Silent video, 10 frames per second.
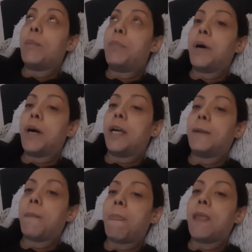
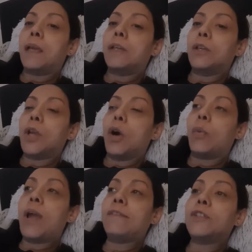But you know,
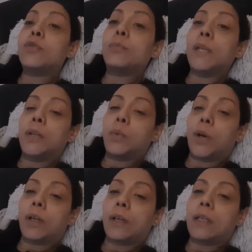we have to do blood
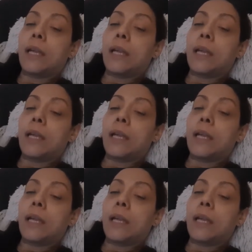work.